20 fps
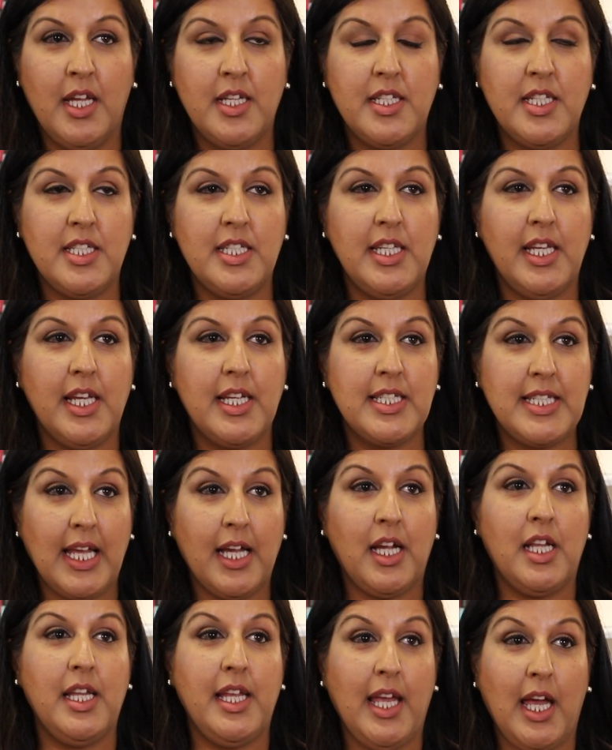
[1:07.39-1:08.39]
to see
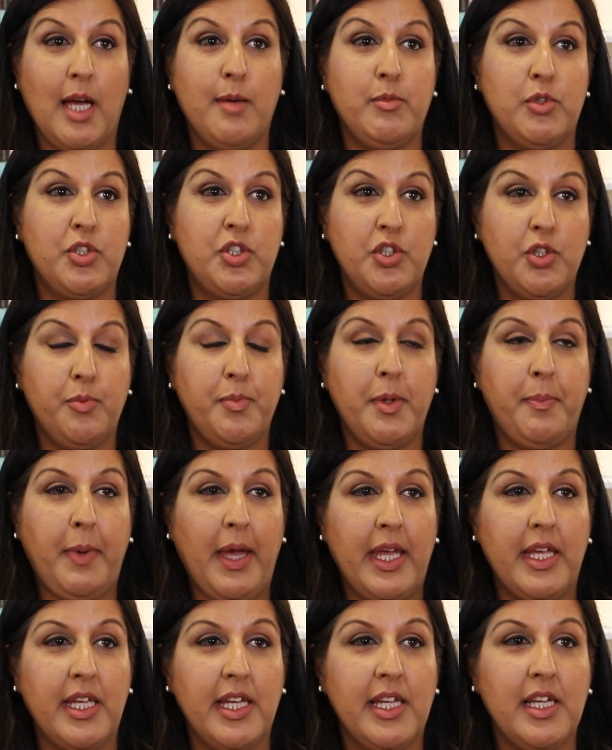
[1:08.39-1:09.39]
exactly how much you'll be
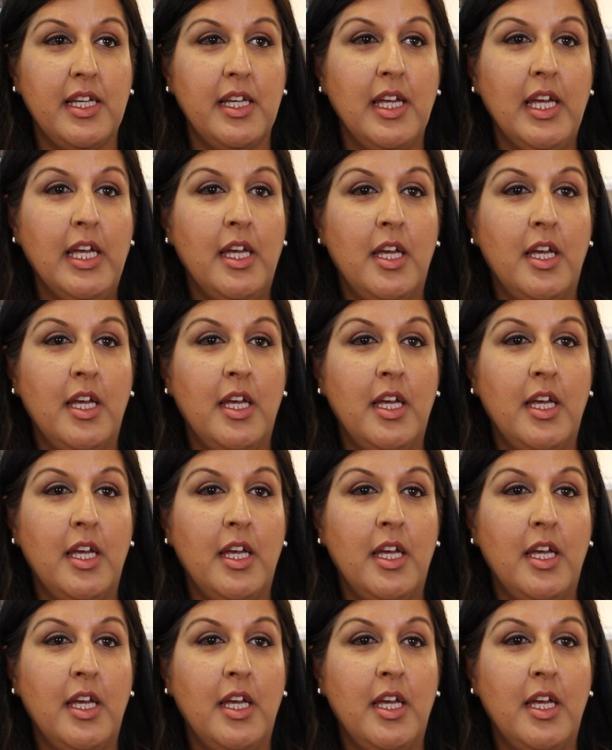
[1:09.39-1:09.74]
paying.